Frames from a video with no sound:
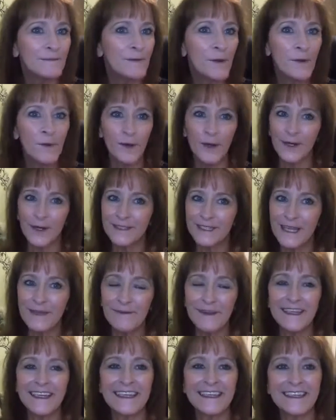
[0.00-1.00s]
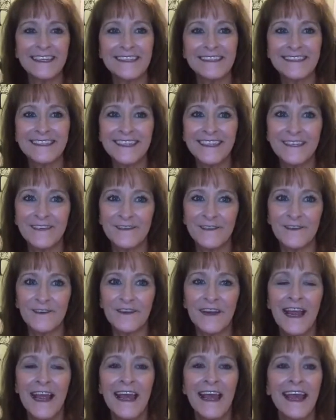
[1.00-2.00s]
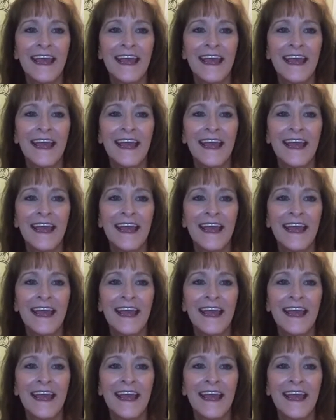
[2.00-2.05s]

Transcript: Memorial Day weekend is here,